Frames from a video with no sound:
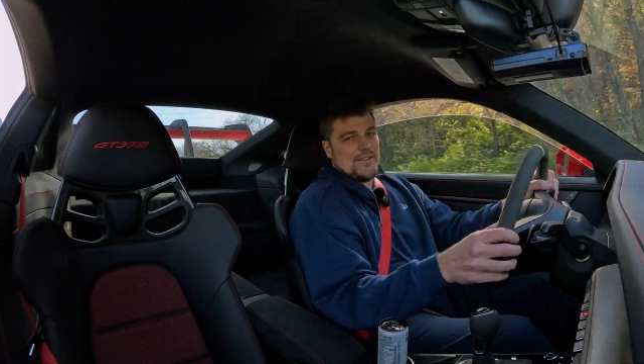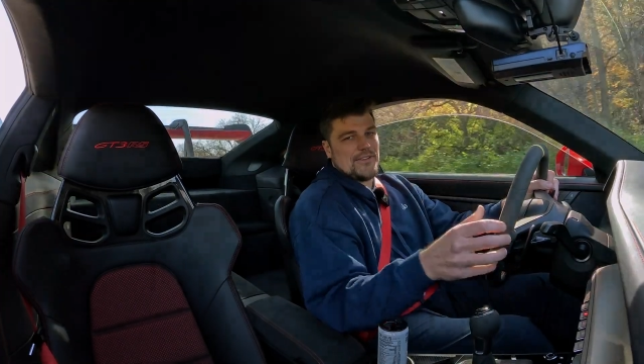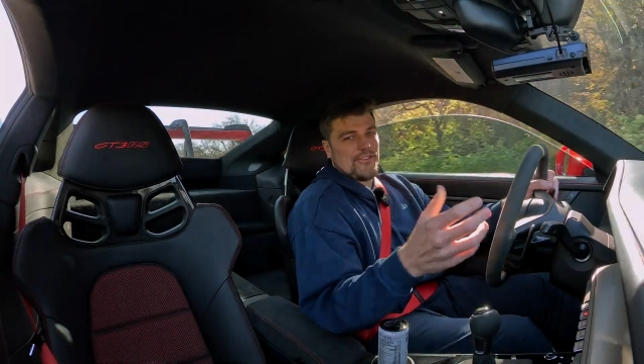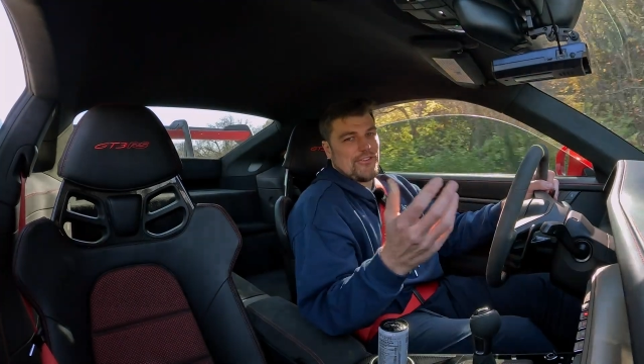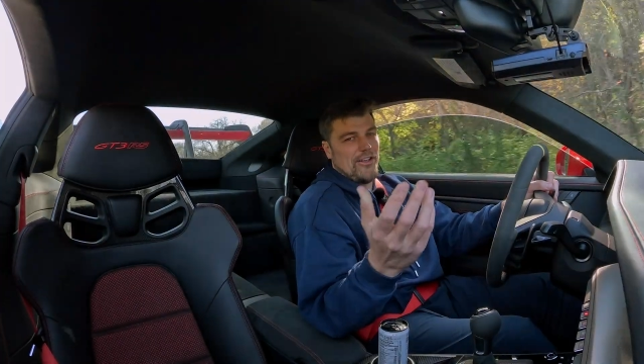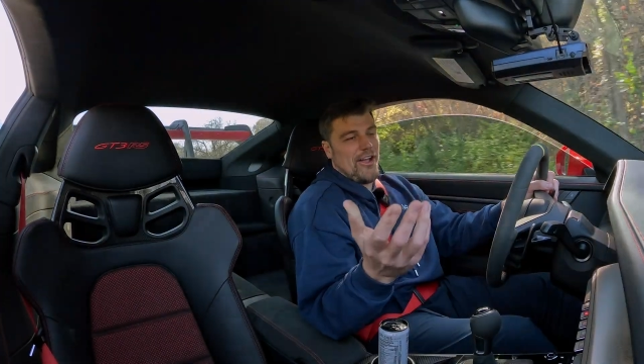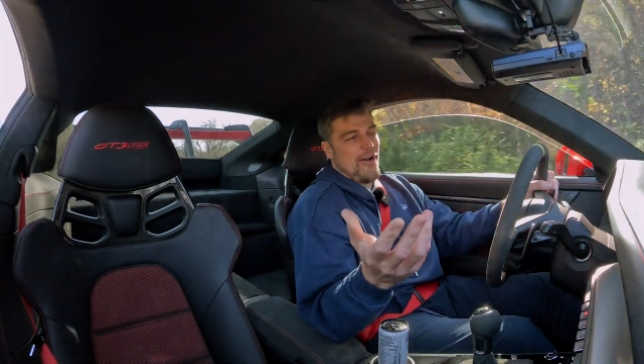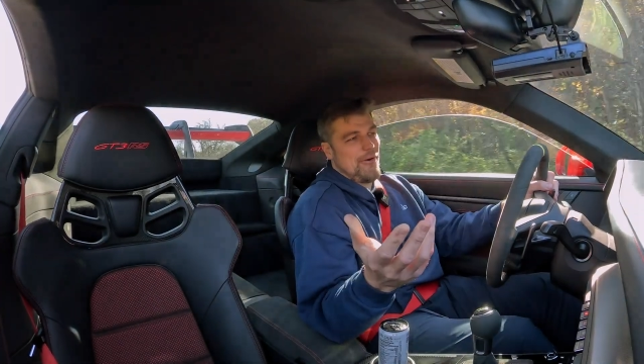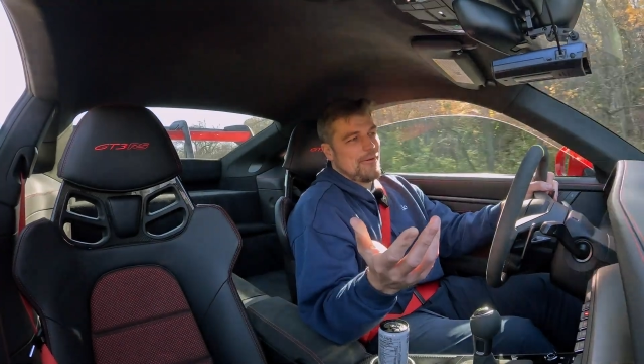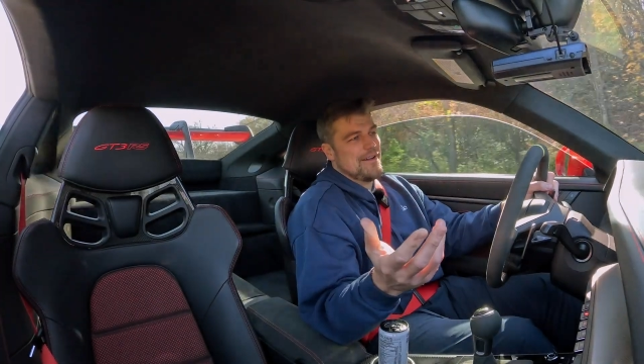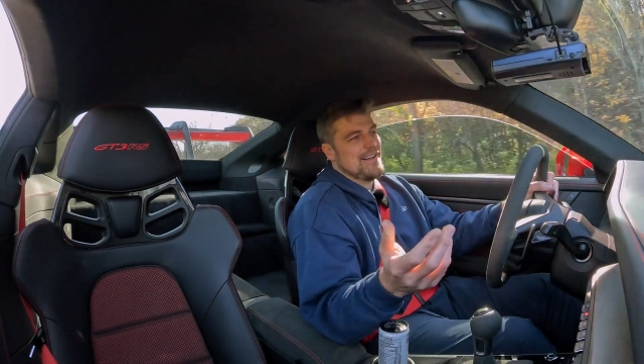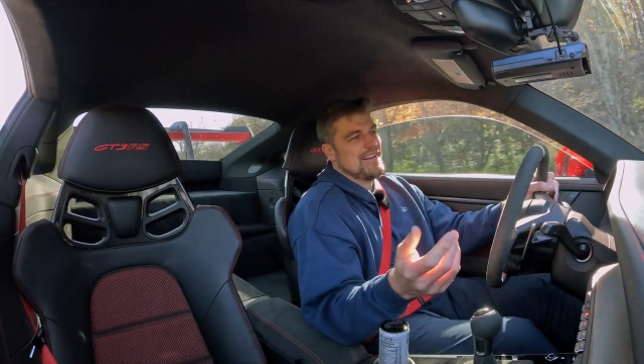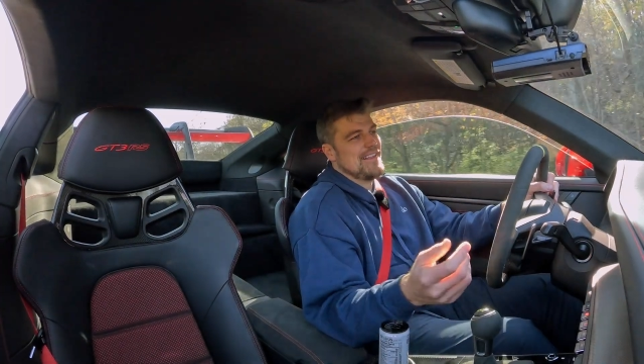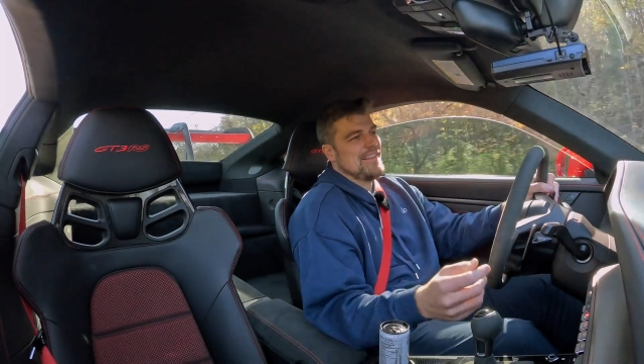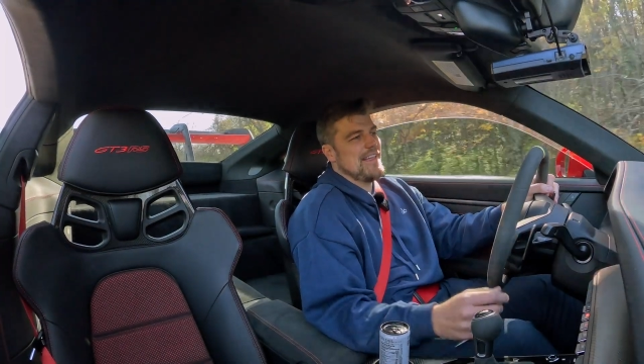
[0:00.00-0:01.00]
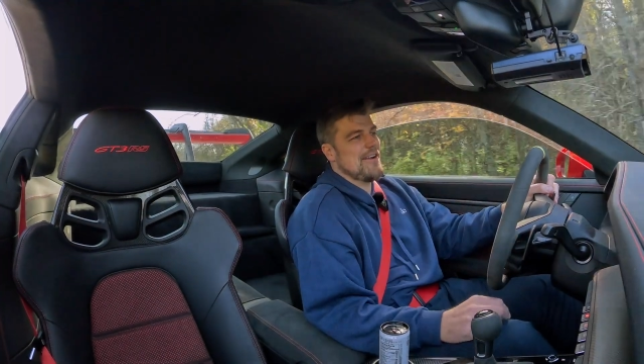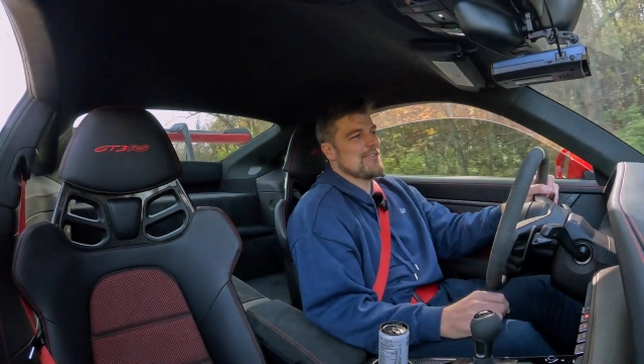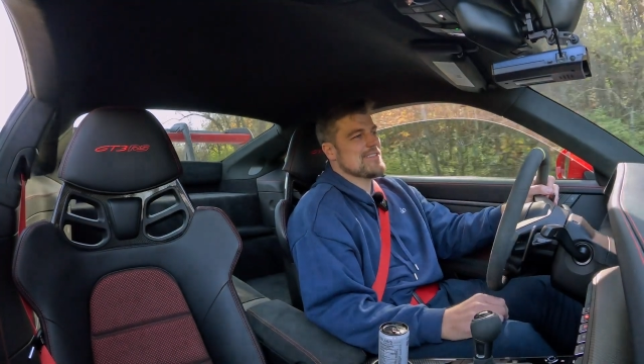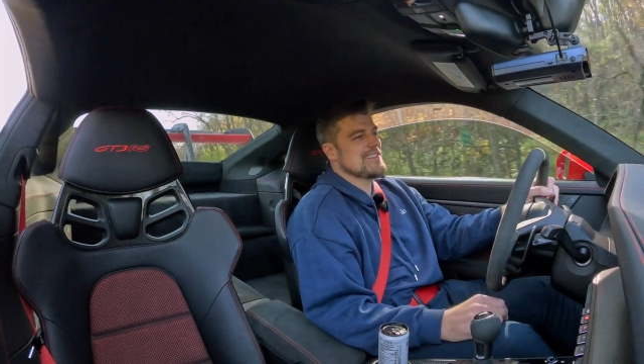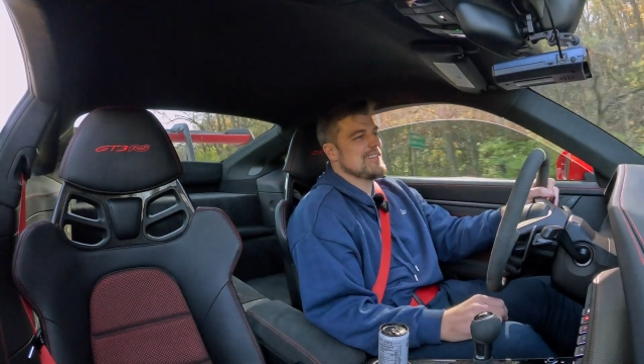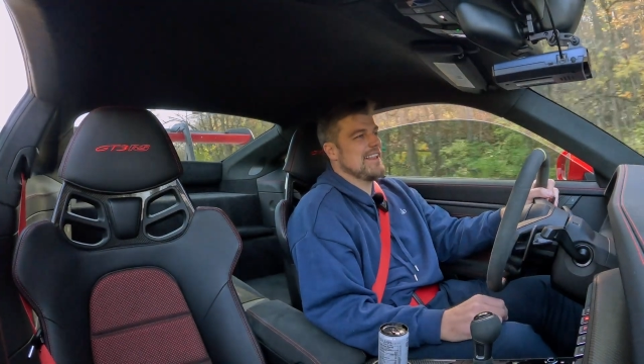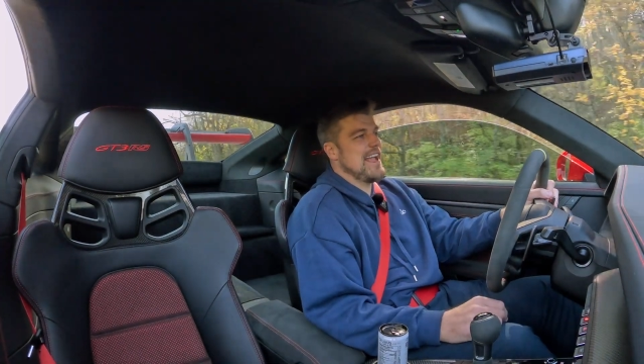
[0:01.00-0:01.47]
So there
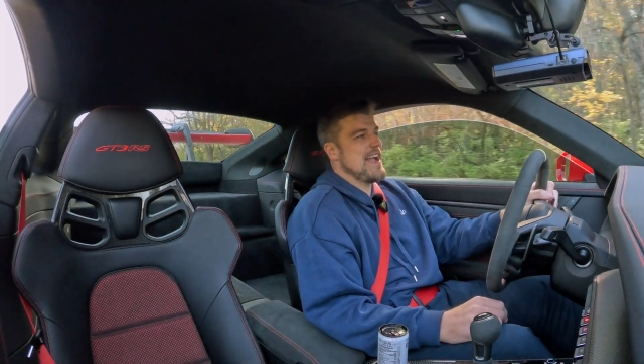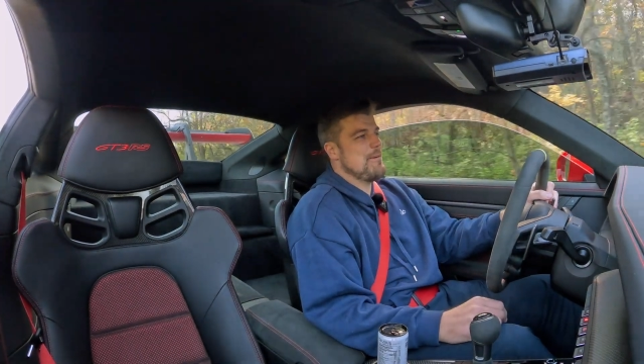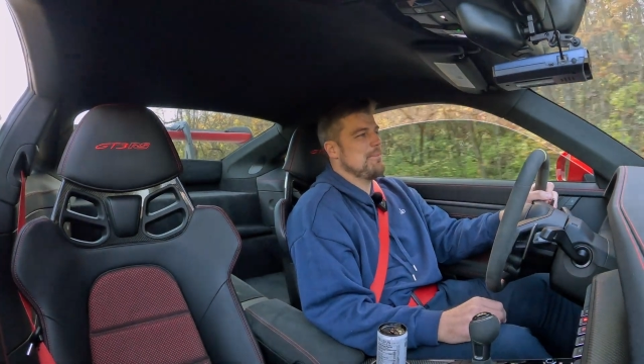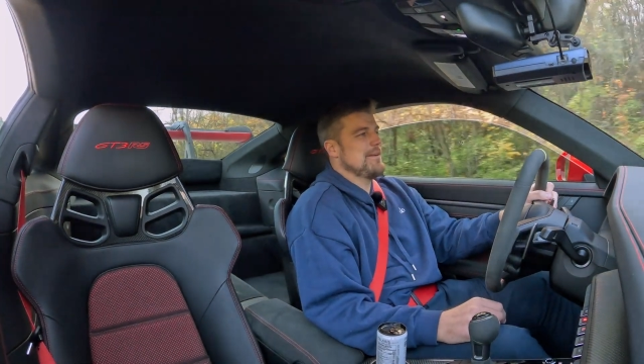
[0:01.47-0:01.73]
was the lap.